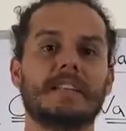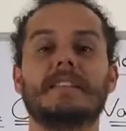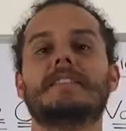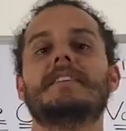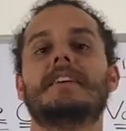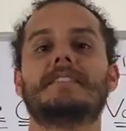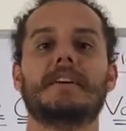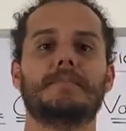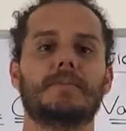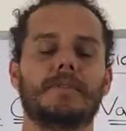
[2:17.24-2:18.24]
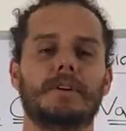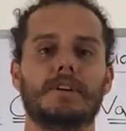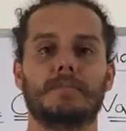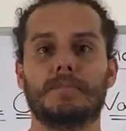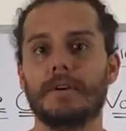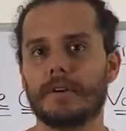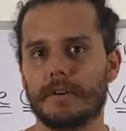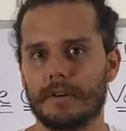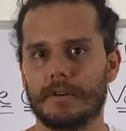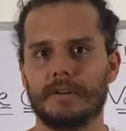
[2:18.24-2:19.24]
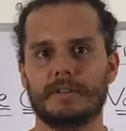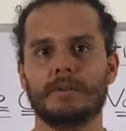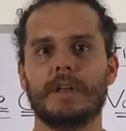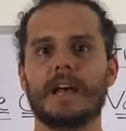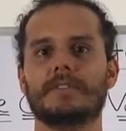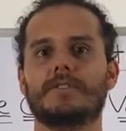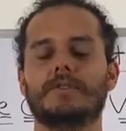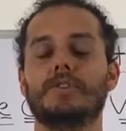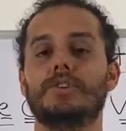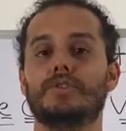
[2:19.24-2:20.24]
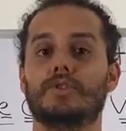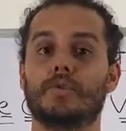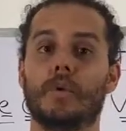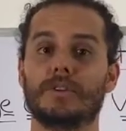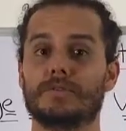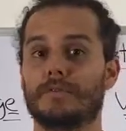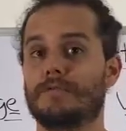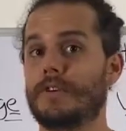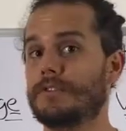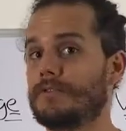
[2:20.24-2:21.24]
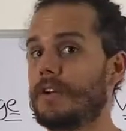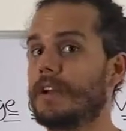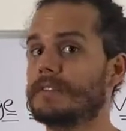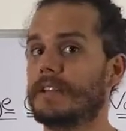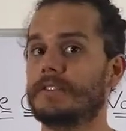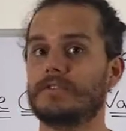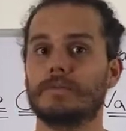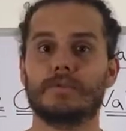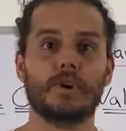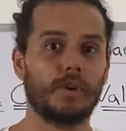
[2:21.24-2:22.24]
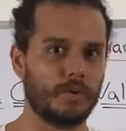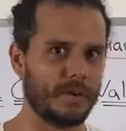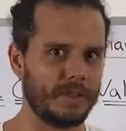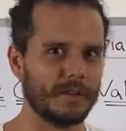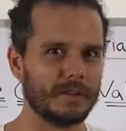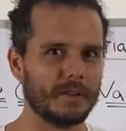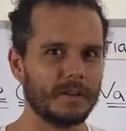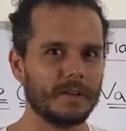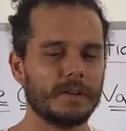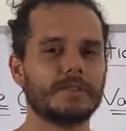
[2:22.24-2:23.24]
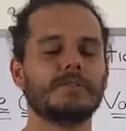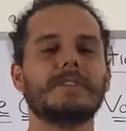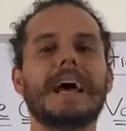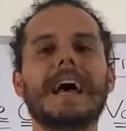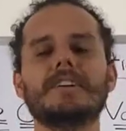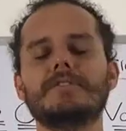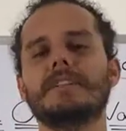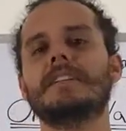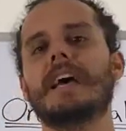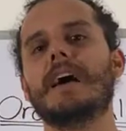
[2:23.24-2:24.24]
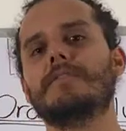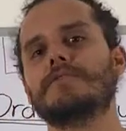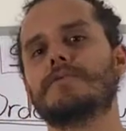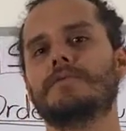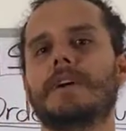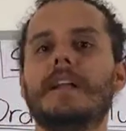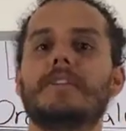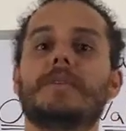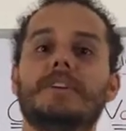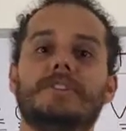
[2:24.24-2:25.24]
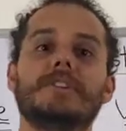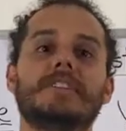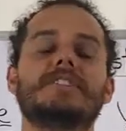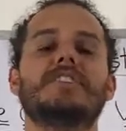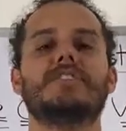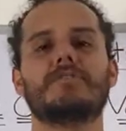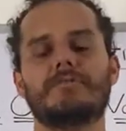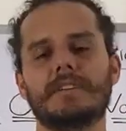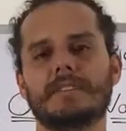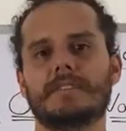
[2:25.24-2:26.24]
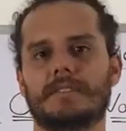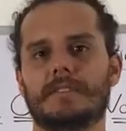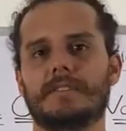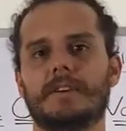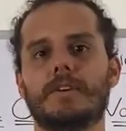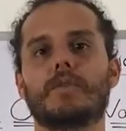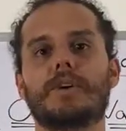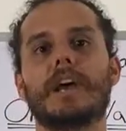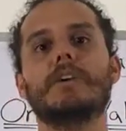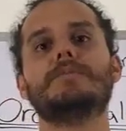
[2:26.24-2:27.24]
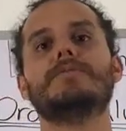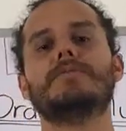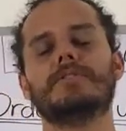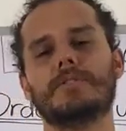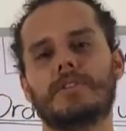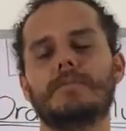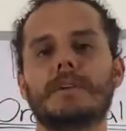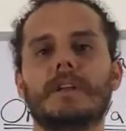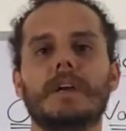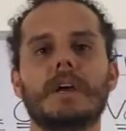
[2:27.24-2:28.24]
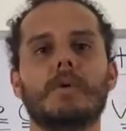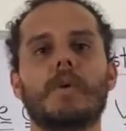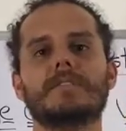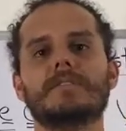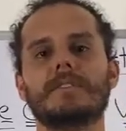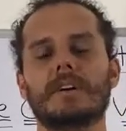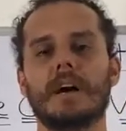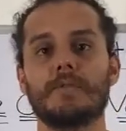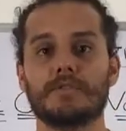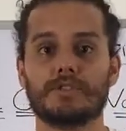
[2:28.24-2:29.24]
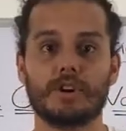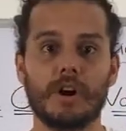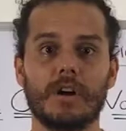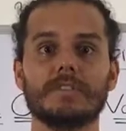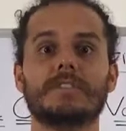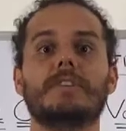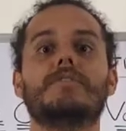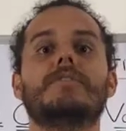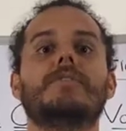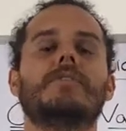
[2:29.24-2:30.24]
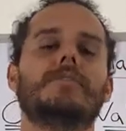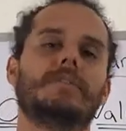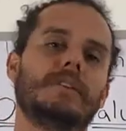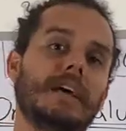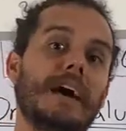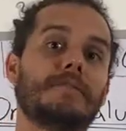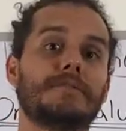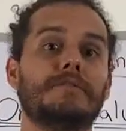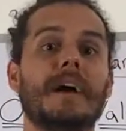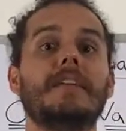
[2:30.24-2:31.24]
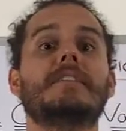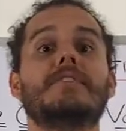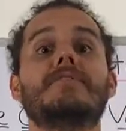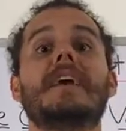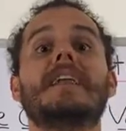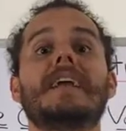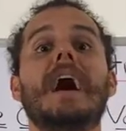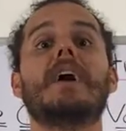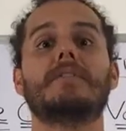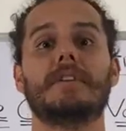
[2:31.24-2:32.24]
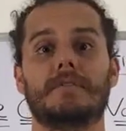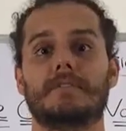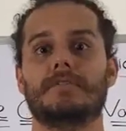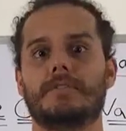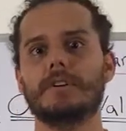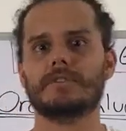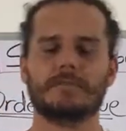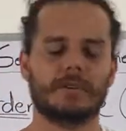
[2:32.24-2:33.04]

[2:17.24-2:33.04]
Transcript: say example, a burger, they will ask you, do you want some French fries and some Coke with it? So actually the average order value, what it does, it increases or helps you determine what's the average cost that or the average value that you're getting out of every single customer.